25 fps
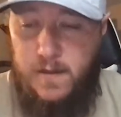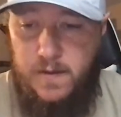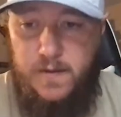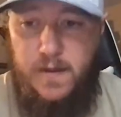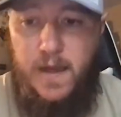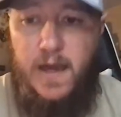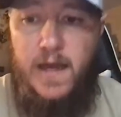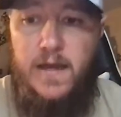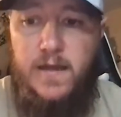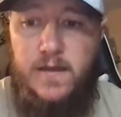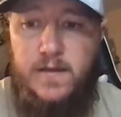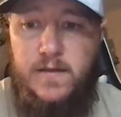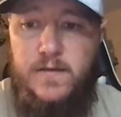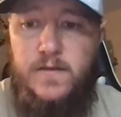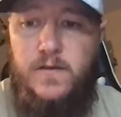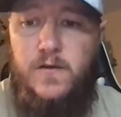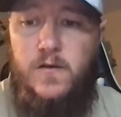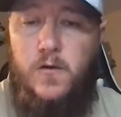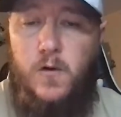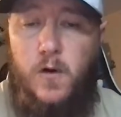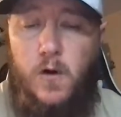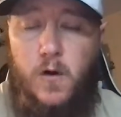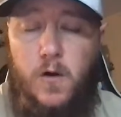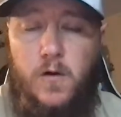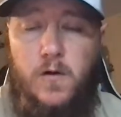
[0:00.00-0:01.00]
yeah,
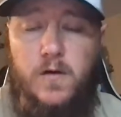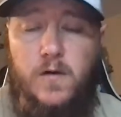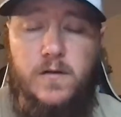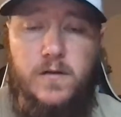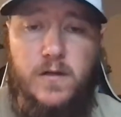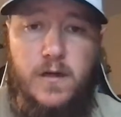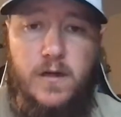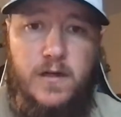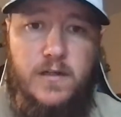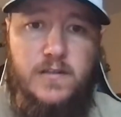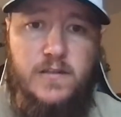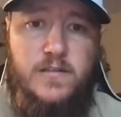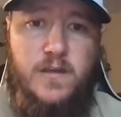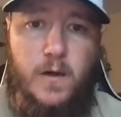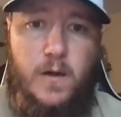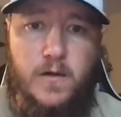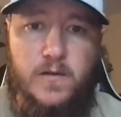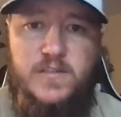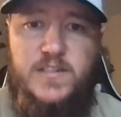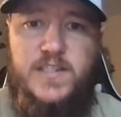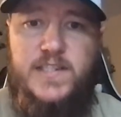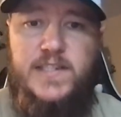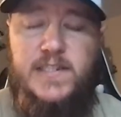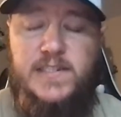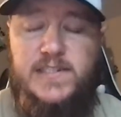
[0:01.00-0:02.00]
there are
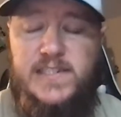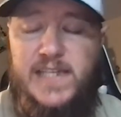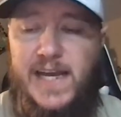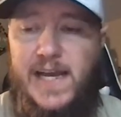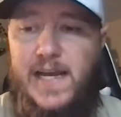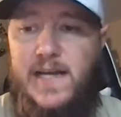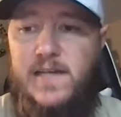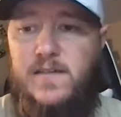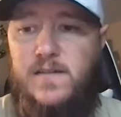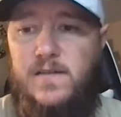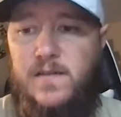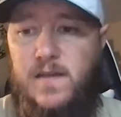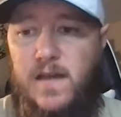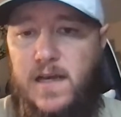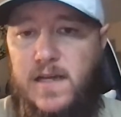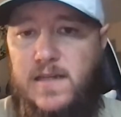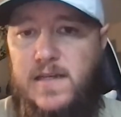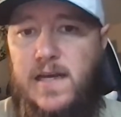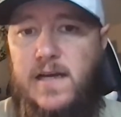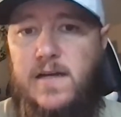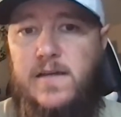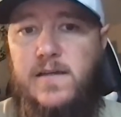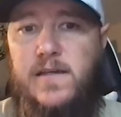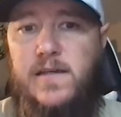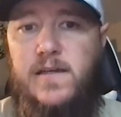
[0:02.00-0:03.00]
dogs get attacked a lot
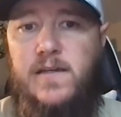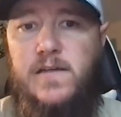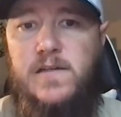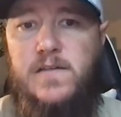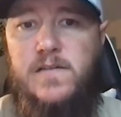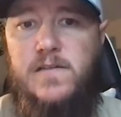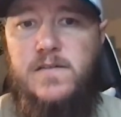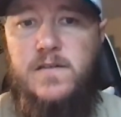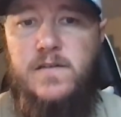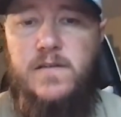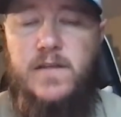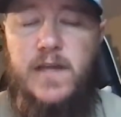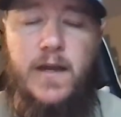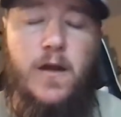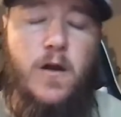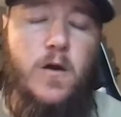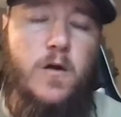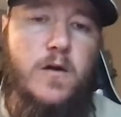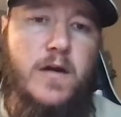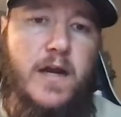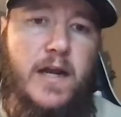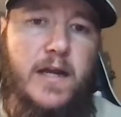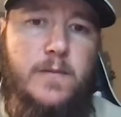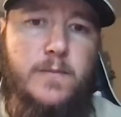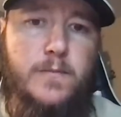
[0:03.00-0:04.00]
down here. They
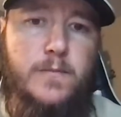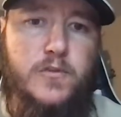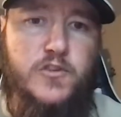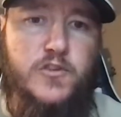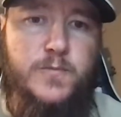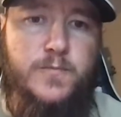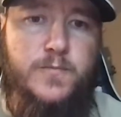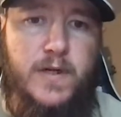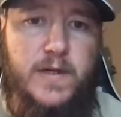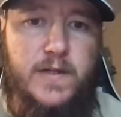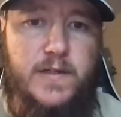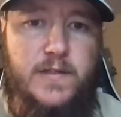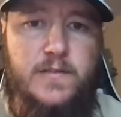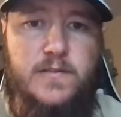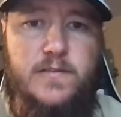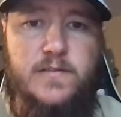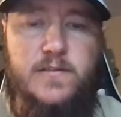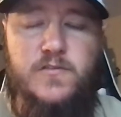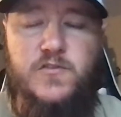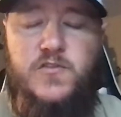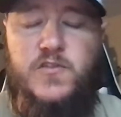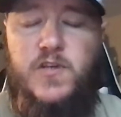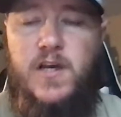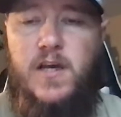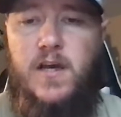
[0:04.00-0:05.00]
are ambush
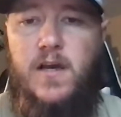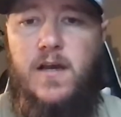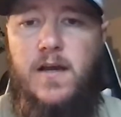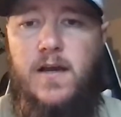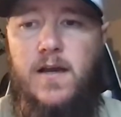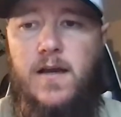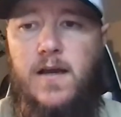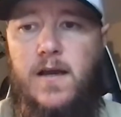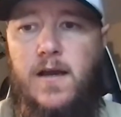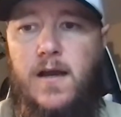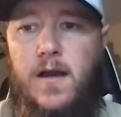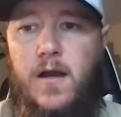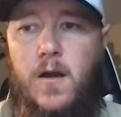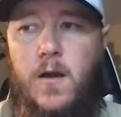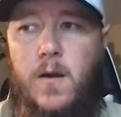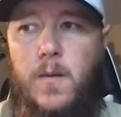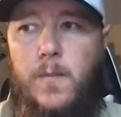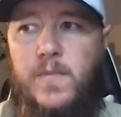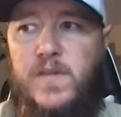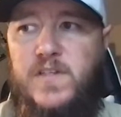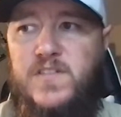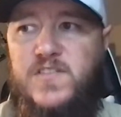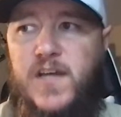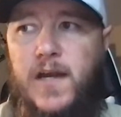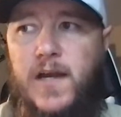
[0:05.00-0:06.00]
predators.
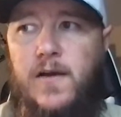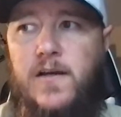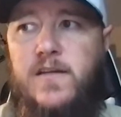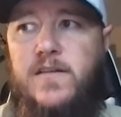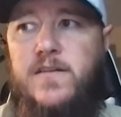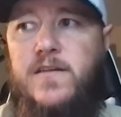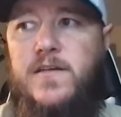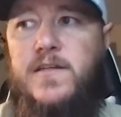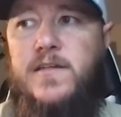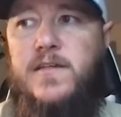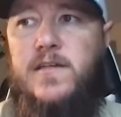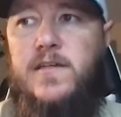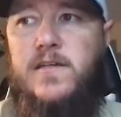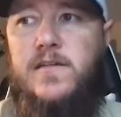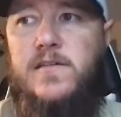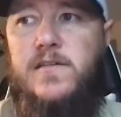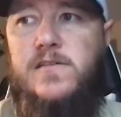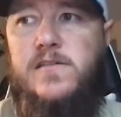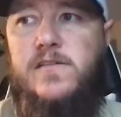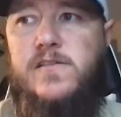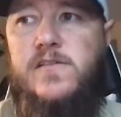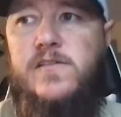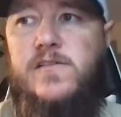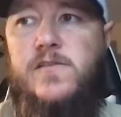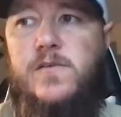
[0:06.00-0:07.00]
The scary thing
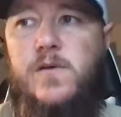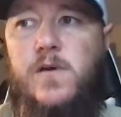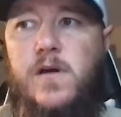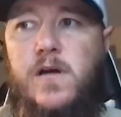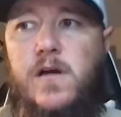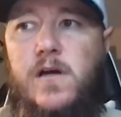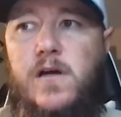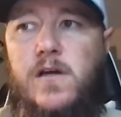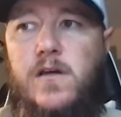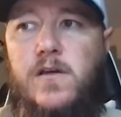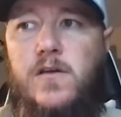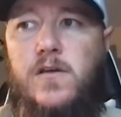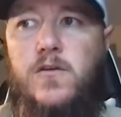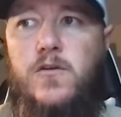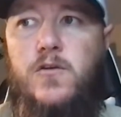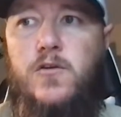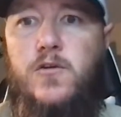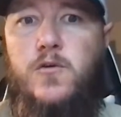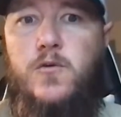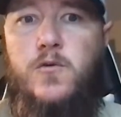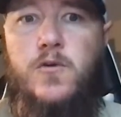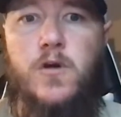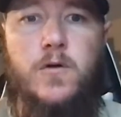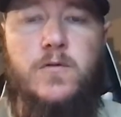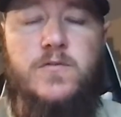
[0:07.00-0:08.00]
is
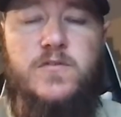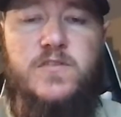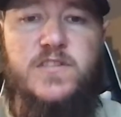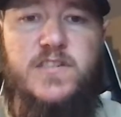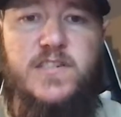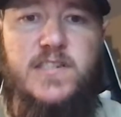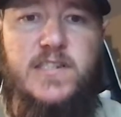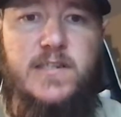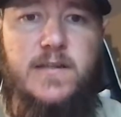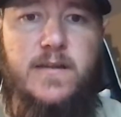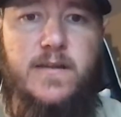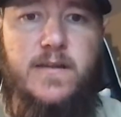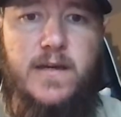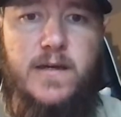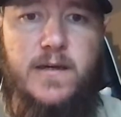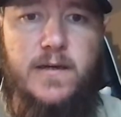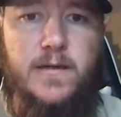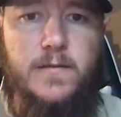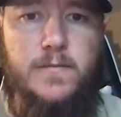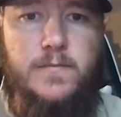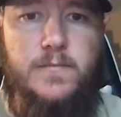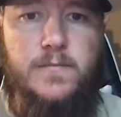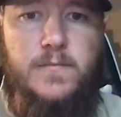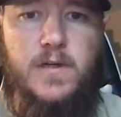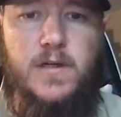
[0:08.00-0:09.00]
you don't see
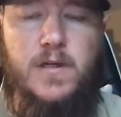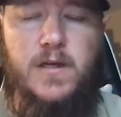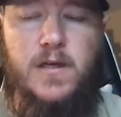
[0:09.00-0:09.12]
them